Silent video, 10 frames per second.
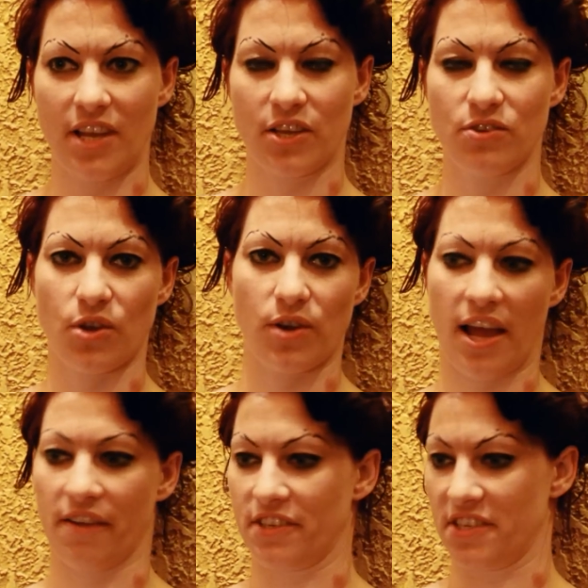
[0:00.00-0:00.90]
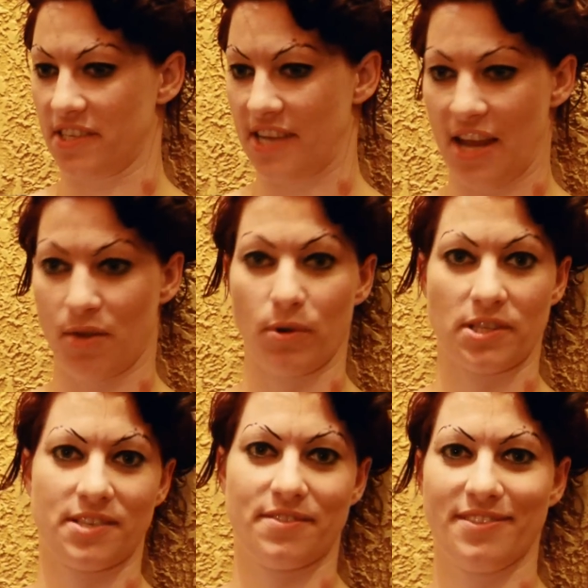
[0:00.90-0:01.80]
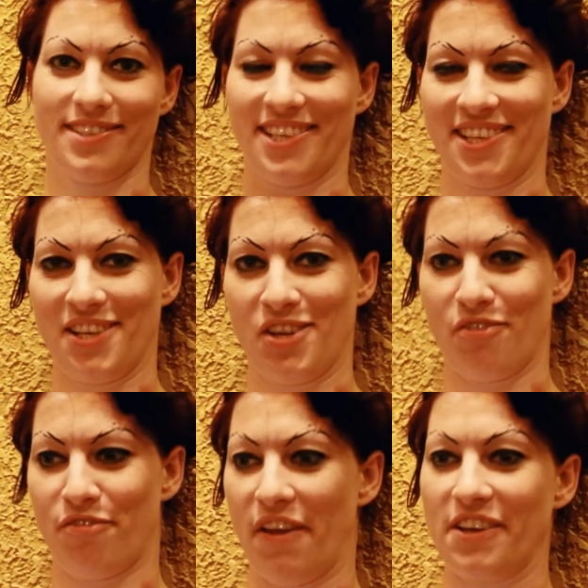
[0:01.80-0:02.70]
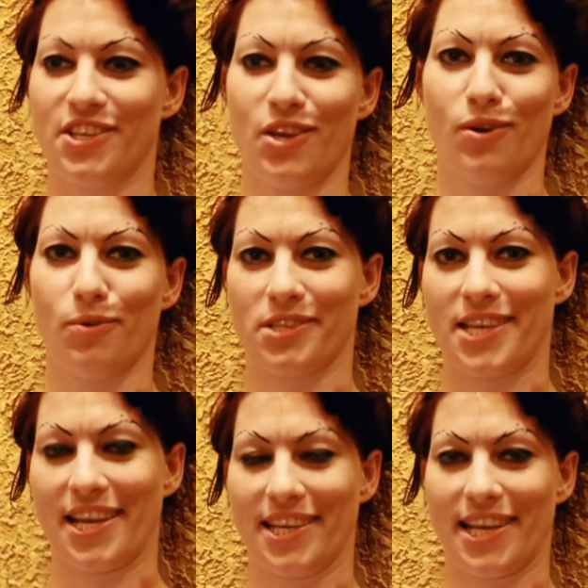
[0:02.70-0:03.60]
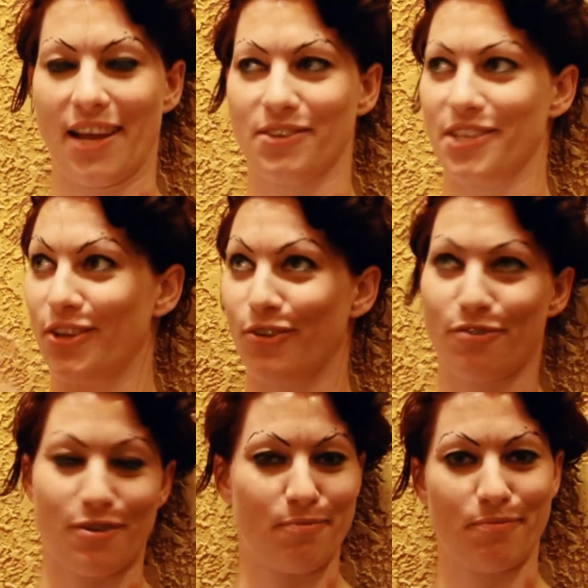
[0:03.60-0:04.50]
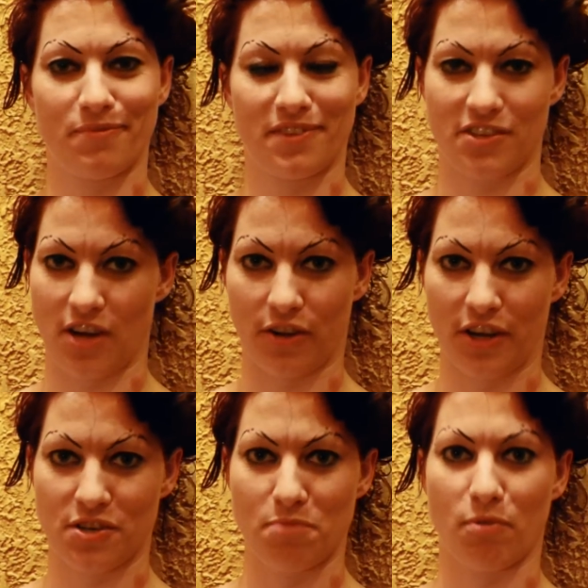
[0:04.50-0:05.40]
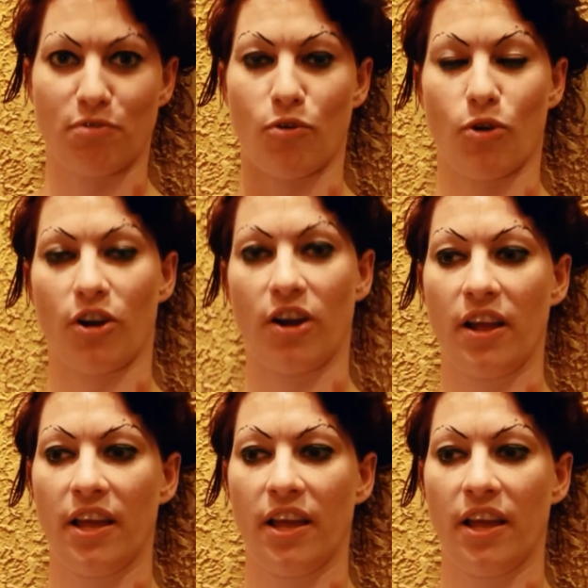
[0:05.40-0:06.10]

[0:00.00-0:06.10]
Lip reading: And you don't have to just take what's fed to you and what's handed down to you from the generation before.